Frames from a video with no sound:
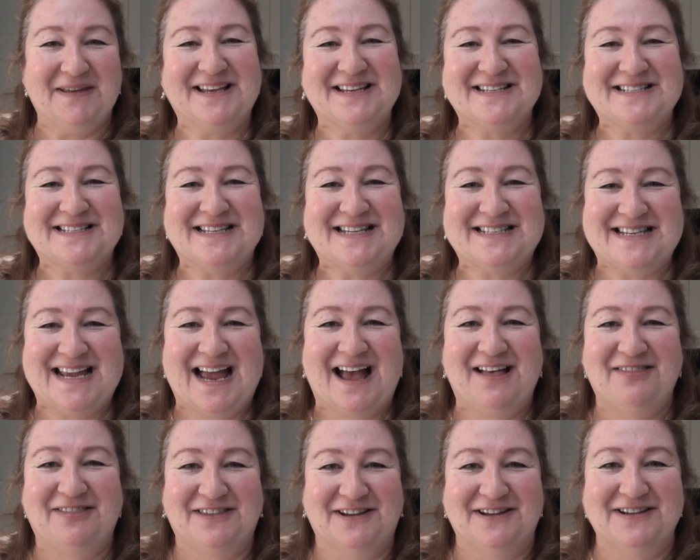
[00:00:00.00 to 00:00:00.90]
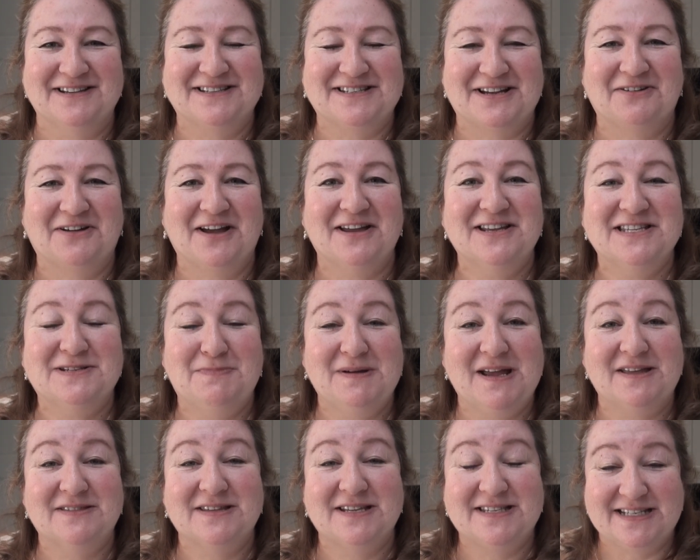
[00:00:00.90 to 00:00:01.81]
Because Lisianthus are going to
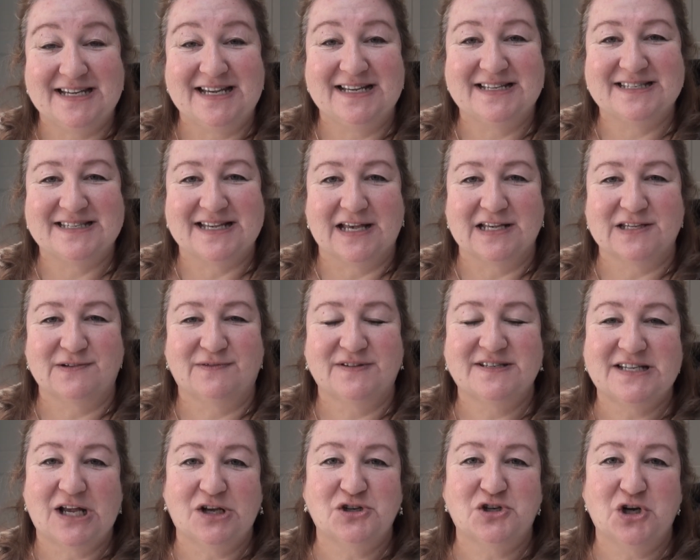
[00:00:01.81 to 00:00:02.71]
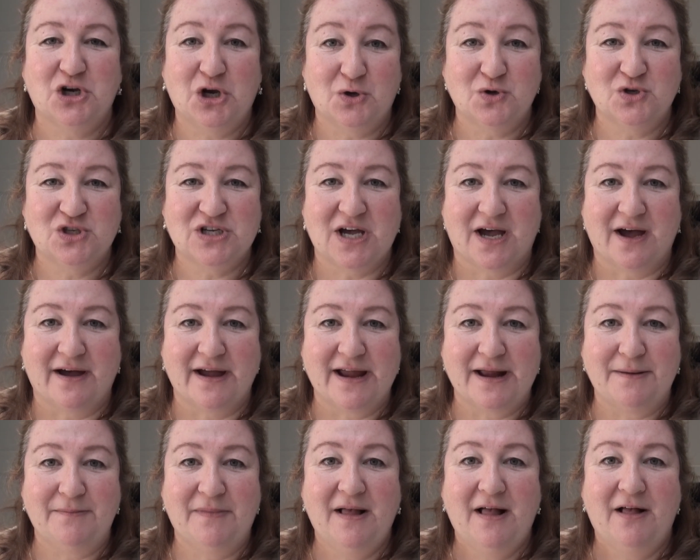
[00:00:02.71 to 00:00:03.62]
be in the seed cells for such a long
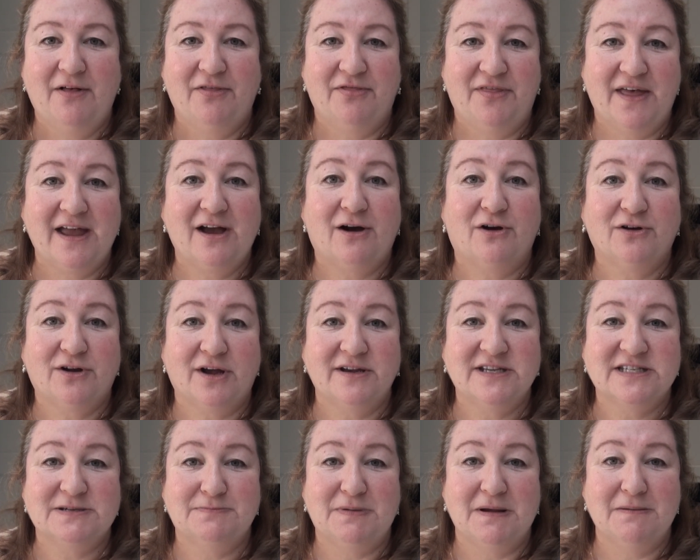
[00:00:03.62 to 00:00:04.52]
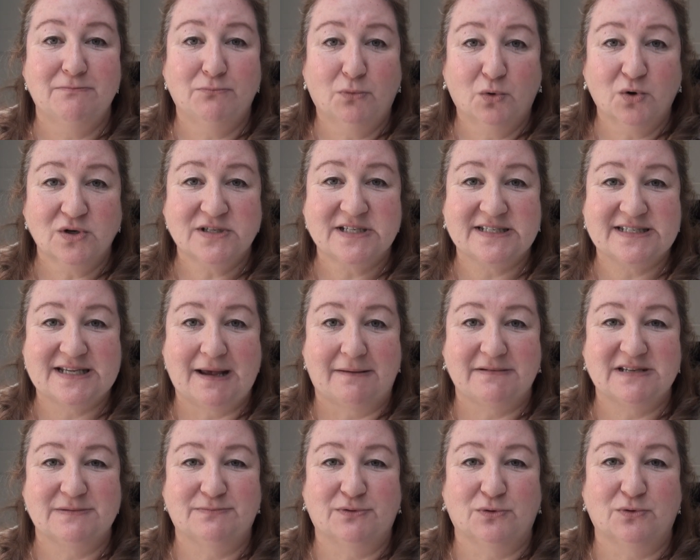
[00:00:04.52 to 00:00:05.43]
time, they are going to be more
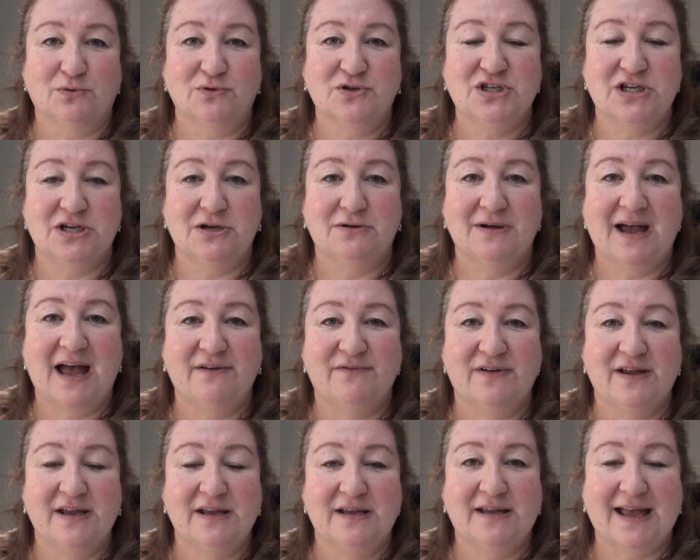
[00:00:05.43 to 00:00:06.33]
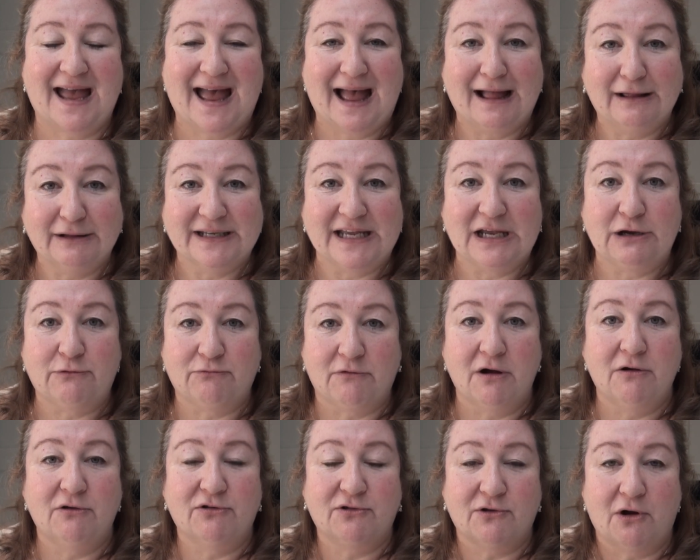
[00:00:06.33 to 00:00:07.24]
susceptible to having algae
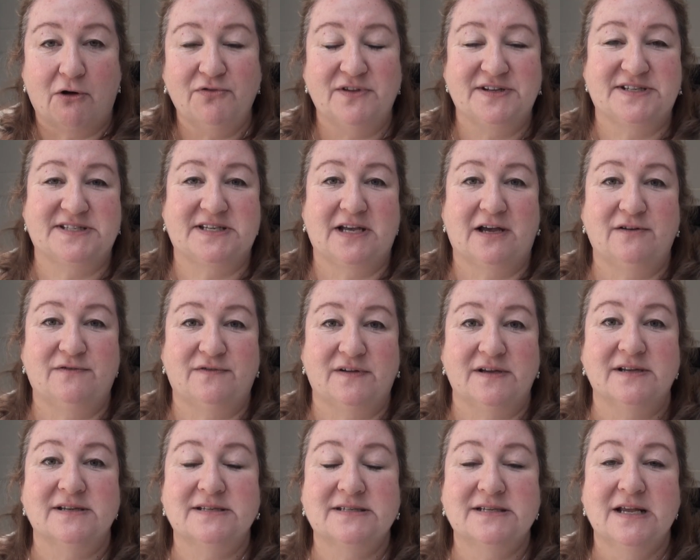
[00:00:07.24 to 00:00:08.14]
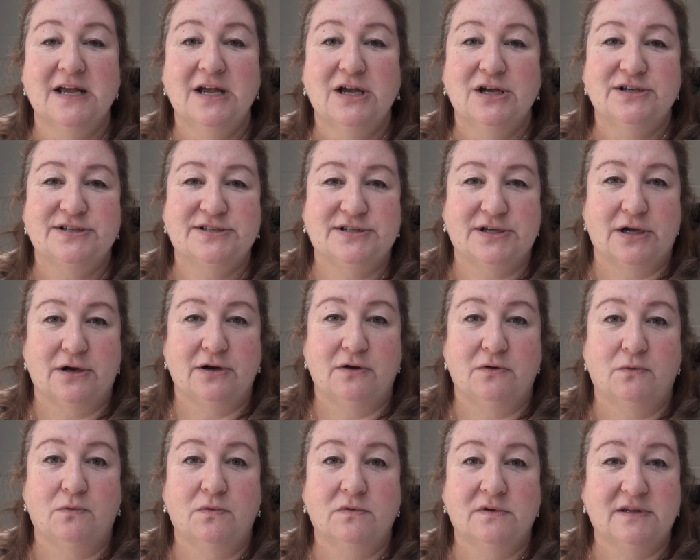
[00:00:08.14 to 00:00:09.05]
growth on the surface.
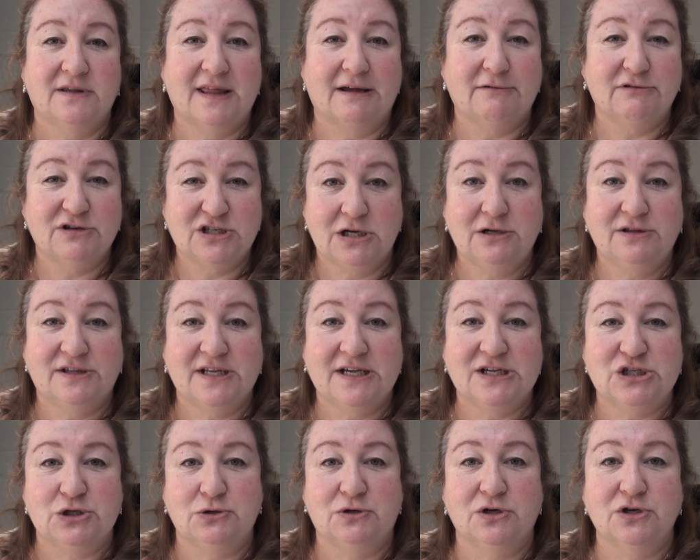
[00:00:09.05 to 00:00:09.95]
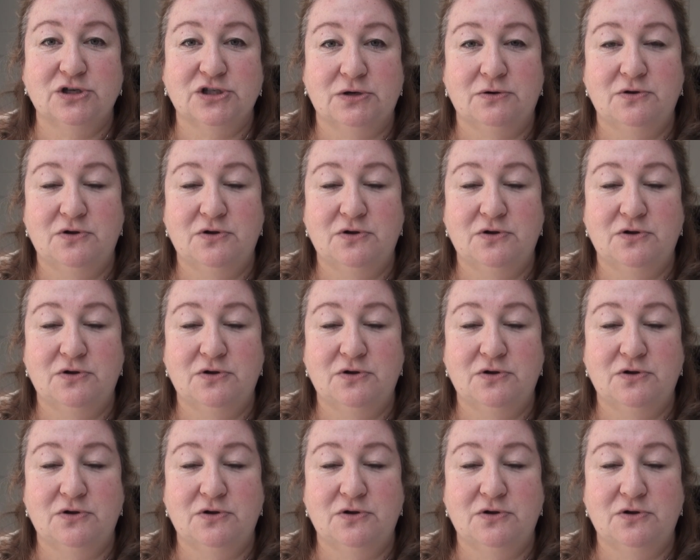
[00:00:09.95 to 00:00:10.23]
So there are two things you can do.